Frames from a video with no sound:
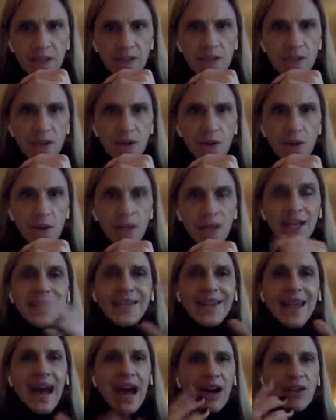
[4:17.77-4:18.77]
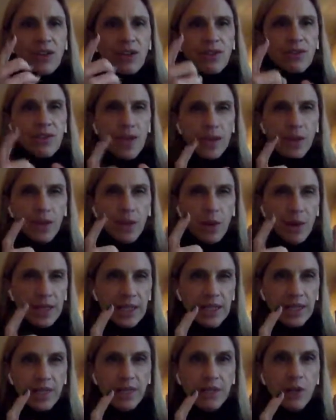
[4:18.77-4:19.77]
So now you've done an
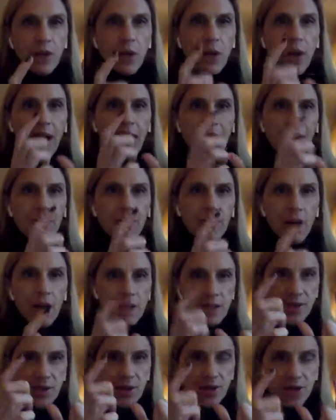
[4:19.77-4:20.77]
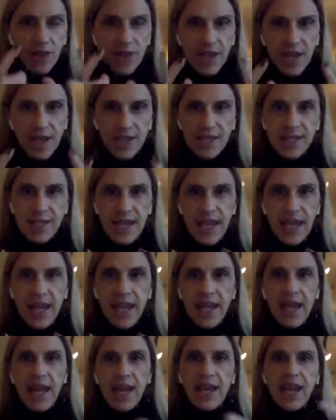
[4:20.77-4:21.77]
audit and you know how long certain things
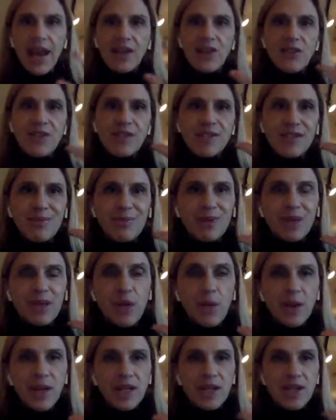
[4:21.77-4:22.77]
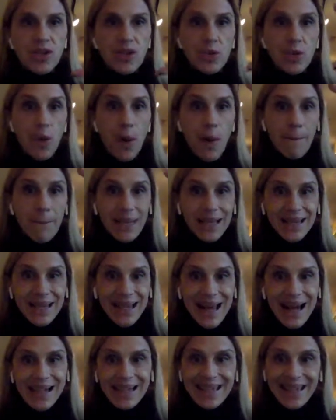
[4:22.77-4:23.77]
take, and now you're simply going to
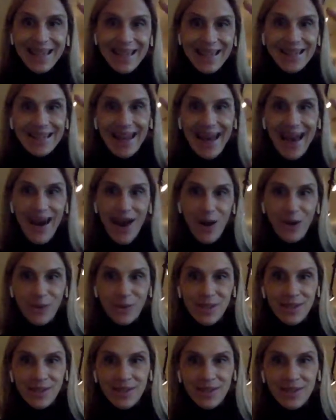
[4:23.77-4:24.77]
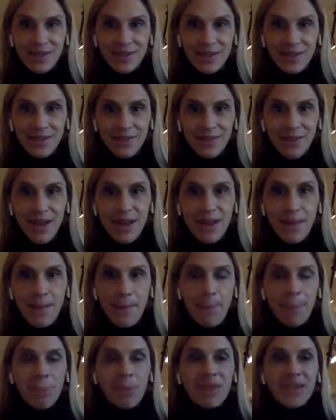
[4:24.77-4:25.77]
block it out, right?
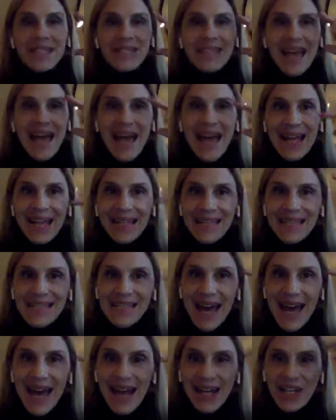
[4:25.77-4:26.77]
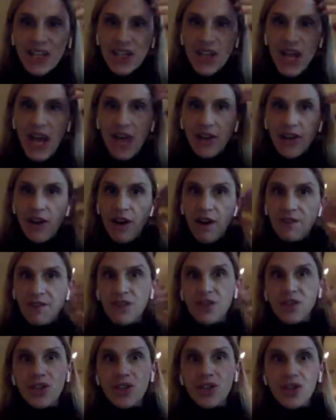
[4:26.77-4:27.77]
This ends the head chatter
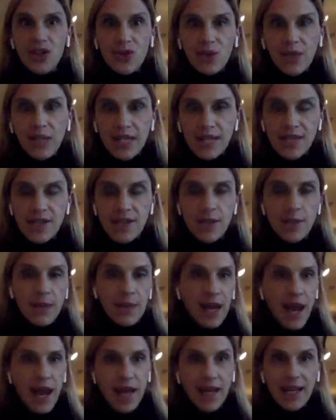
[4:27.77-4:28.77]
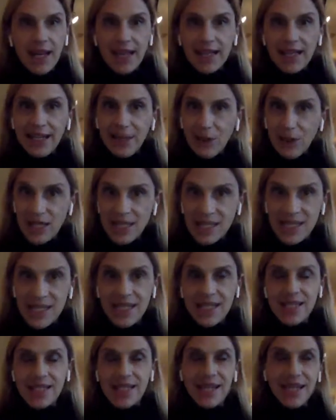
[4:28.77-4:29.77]
of the to-do list. Oh my God, I got to get all these
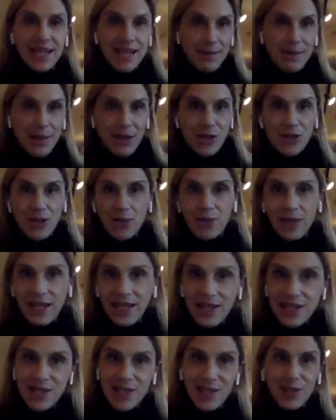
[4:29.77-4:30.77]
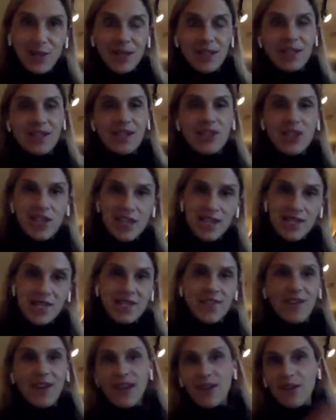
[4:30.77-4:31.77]
things done and I'm not sure when I could do it, and the shit hits
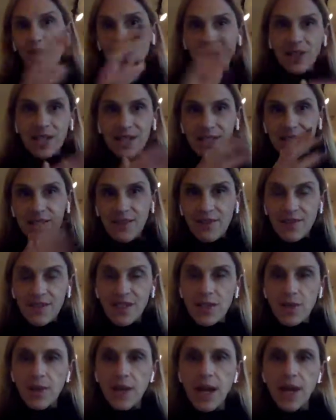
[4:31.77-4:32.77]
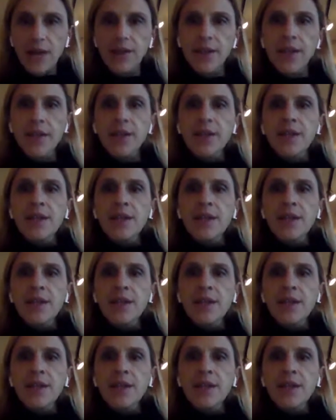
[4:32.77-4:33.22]
the fan and all this stuff is going on.